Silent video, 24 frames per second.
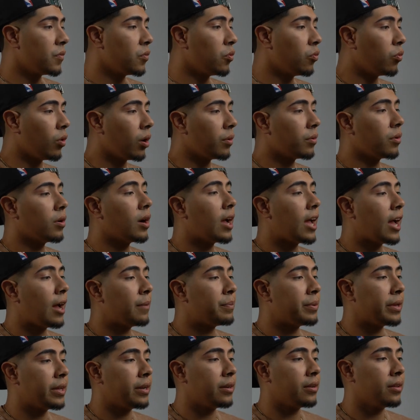what will
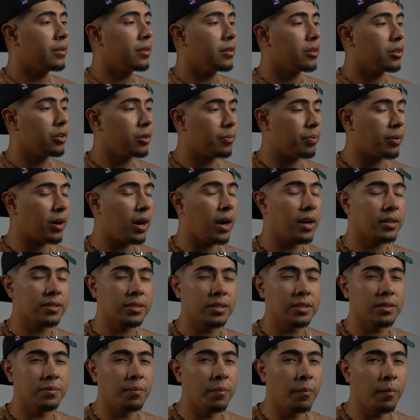happen, your
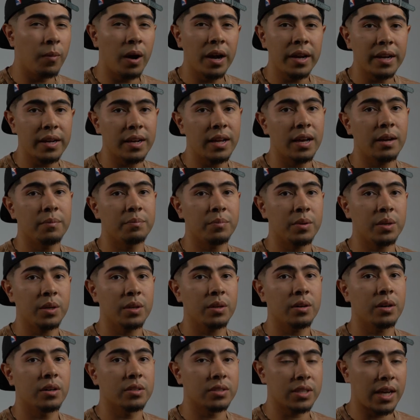proxies might not
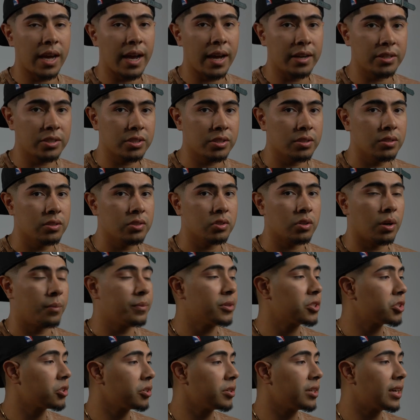be attached. So I'm
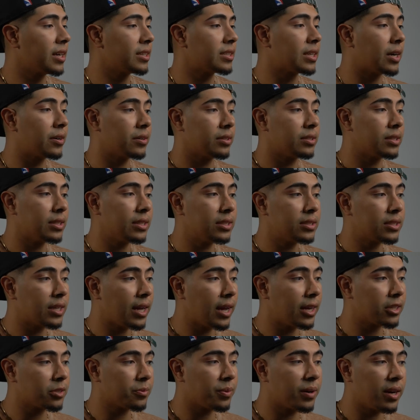gonna show you guys how to
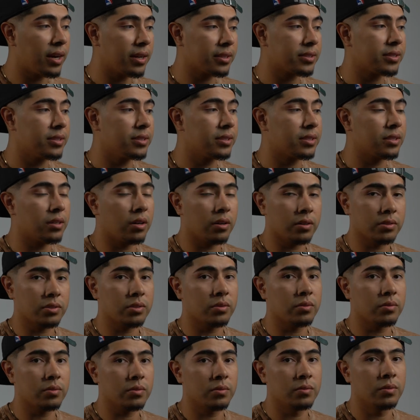detach proxies and
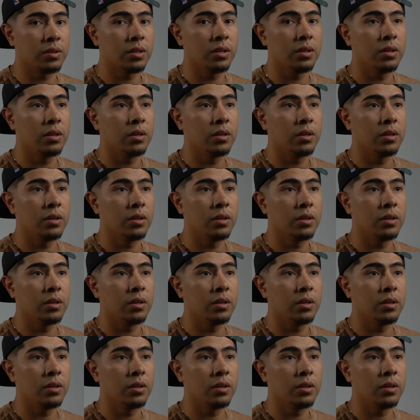also